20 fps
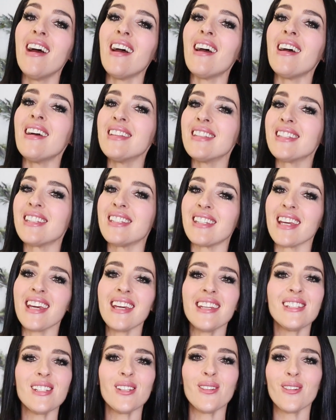and
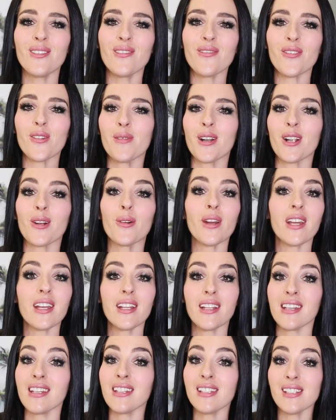stay tuned for more quick
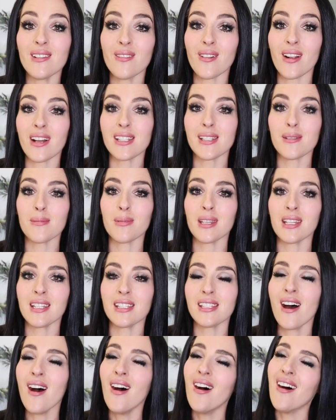and easy recipes,